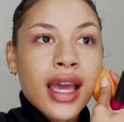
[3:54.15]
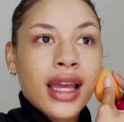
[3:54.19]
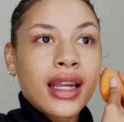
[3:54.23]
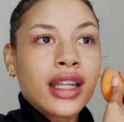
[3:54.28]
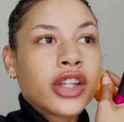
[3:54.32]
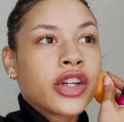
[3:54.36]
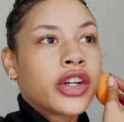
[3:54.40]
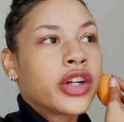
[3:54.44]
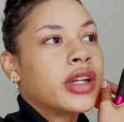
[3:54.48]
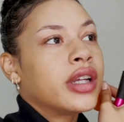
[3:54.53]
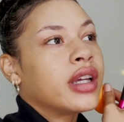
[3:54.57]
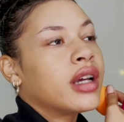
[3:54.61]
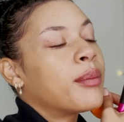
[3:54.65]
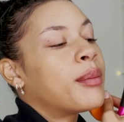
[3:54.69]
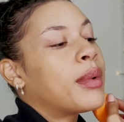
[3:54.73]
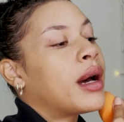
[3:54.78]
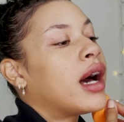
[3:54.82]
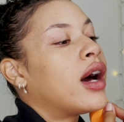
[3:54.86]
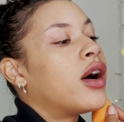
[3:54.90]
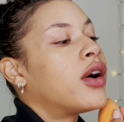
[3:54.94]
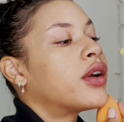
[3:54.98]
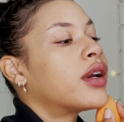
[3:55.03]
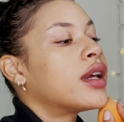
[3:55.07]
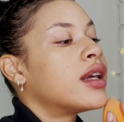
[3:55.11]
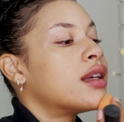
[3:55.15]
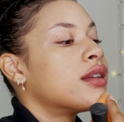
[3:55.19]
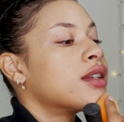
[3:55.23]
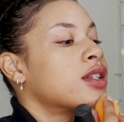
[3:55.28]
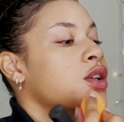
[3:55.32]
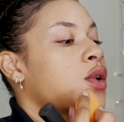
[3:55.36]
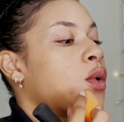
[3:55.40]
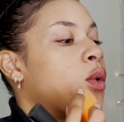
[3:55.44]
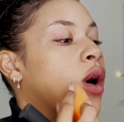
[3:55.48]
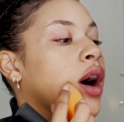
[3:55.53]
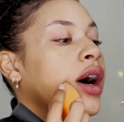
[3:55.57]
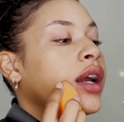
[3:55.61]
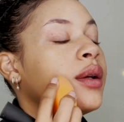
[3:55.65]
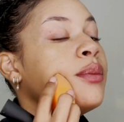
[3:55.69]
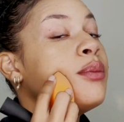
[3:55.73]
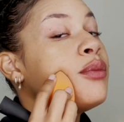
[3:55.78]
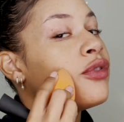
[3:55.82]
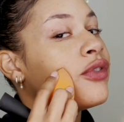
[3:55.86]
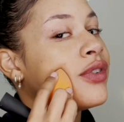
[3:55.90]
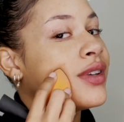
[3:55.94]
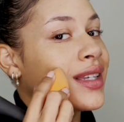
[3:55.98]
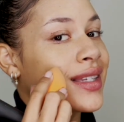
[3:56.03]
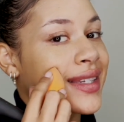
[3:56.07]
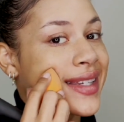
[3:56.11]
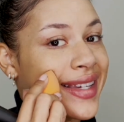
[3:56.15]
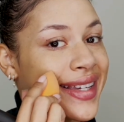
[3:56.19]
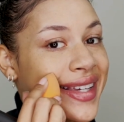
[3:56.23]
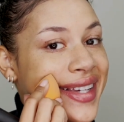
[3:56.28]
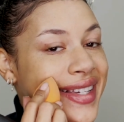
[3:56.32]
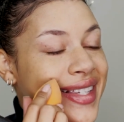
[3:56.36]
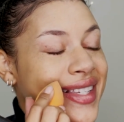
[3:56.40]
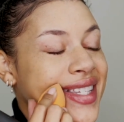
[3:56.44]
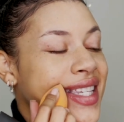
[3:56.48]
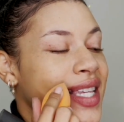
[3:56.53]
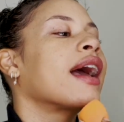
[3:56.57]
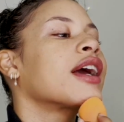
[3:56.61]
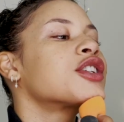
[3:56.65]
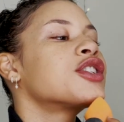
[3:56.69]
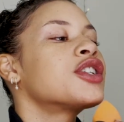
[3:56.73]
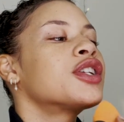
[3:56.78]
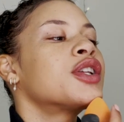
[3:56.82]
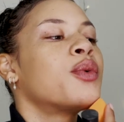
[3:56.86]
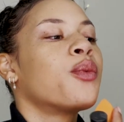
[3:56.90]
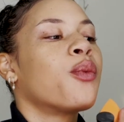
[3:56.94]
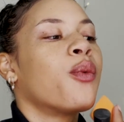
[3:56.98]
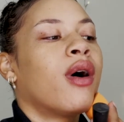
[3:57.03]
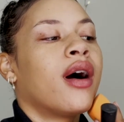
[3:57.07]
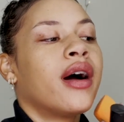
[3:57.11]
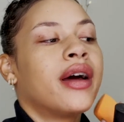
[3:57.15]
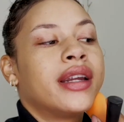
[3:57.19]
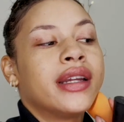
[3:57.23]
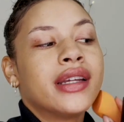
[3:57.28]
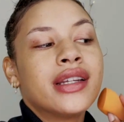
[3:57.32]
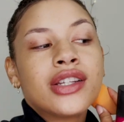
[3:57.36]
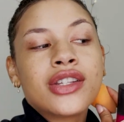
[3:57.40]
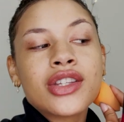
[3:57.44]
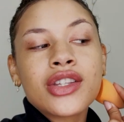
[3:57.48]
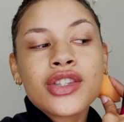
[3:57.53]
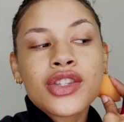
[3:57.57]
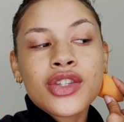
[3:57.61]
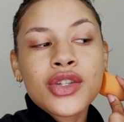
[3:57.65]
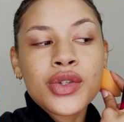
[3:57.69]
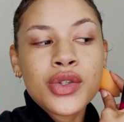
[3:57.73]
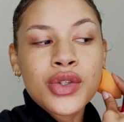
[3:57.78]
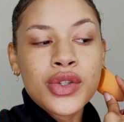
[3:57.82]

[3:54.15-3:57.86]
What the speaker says: and learning about is quantum physics. I actually wanted to